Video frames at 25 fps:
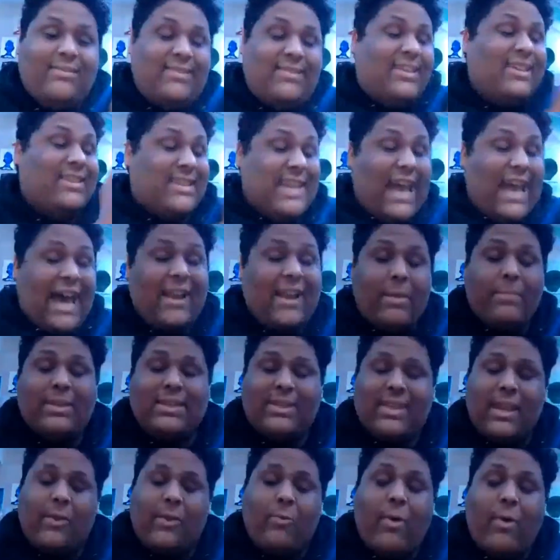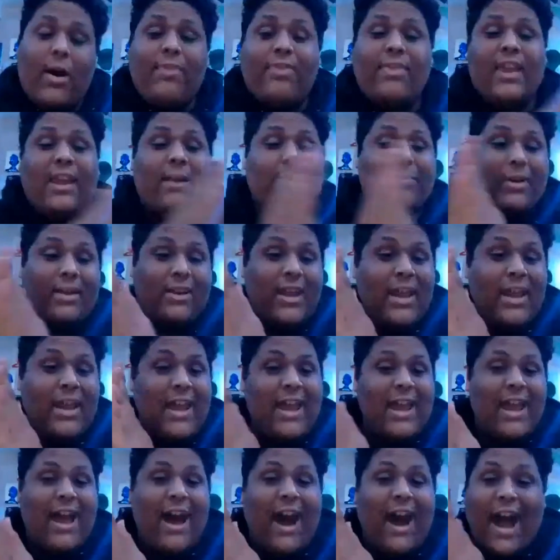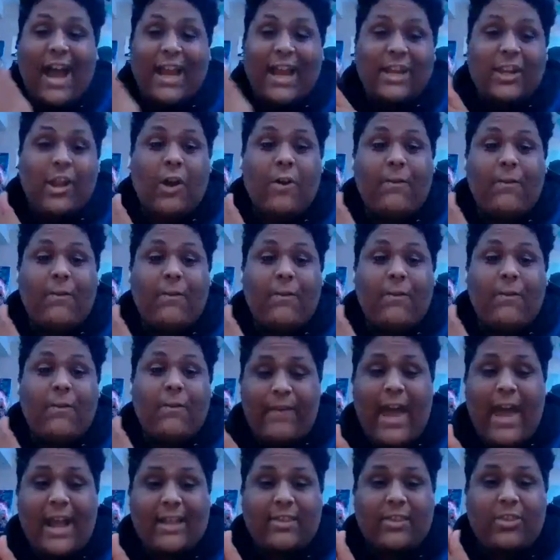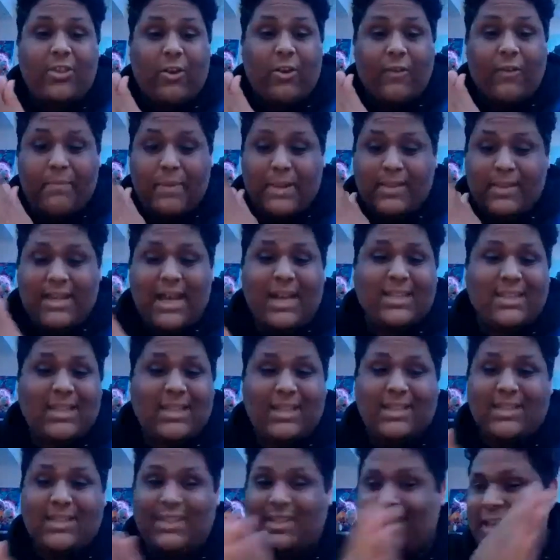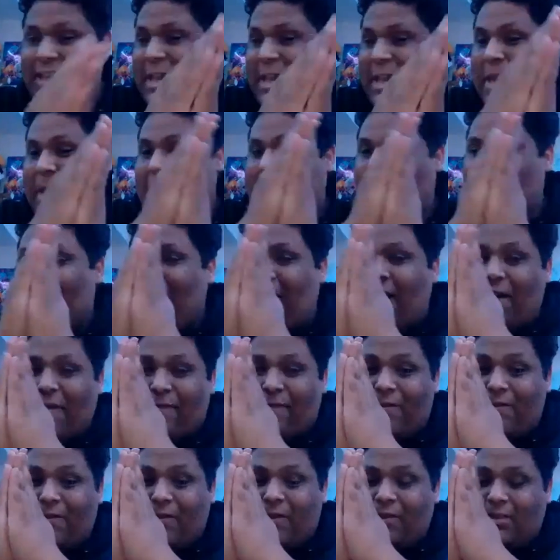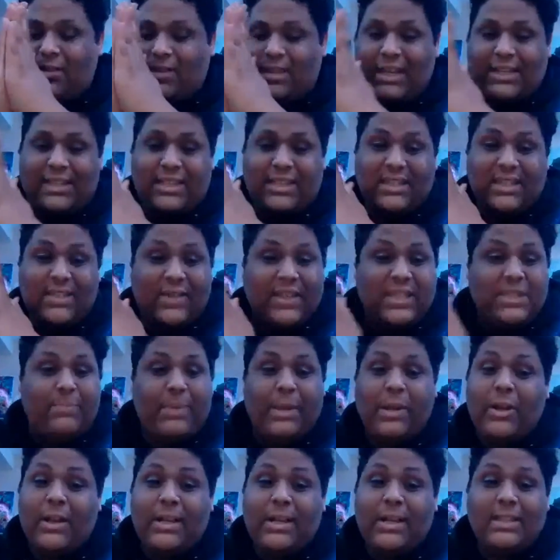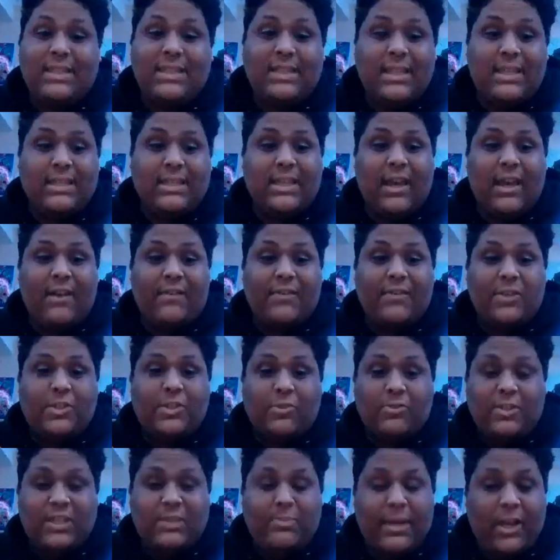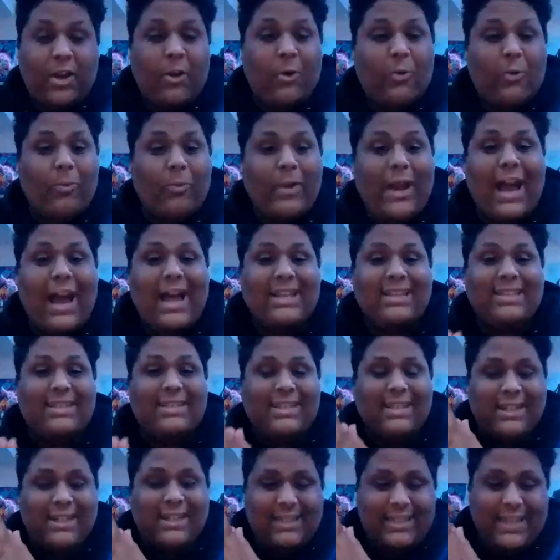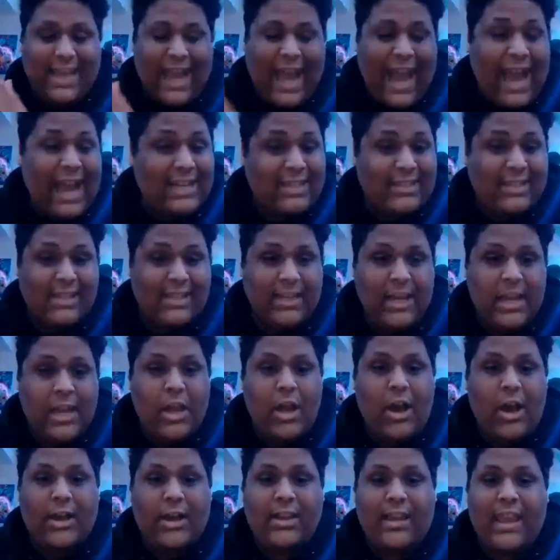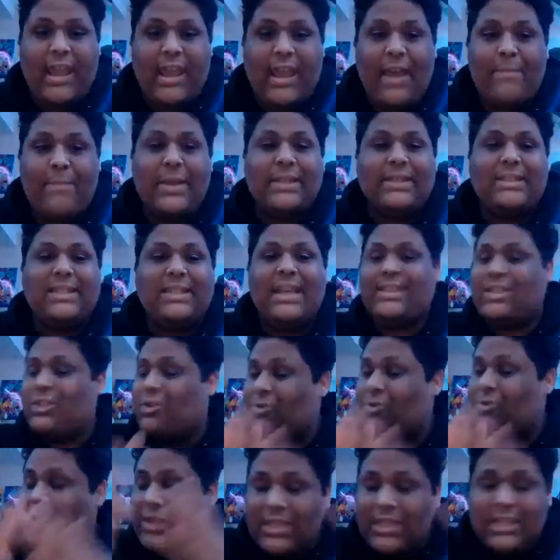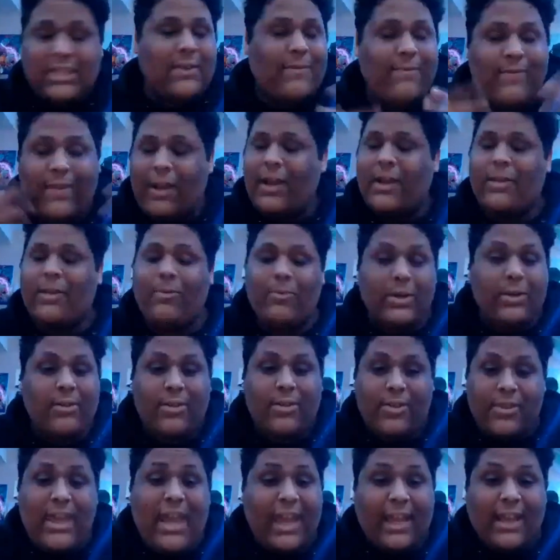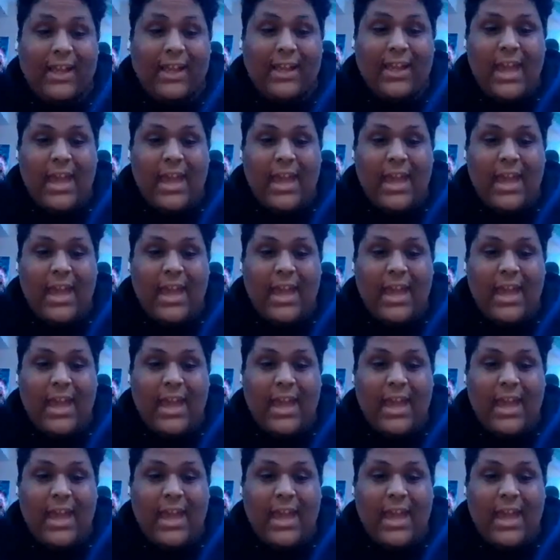data might be saying one thing, but I know for a fact that there have been dozens of experiences of students being harassed, attacked on campus. And so this is a very real thing,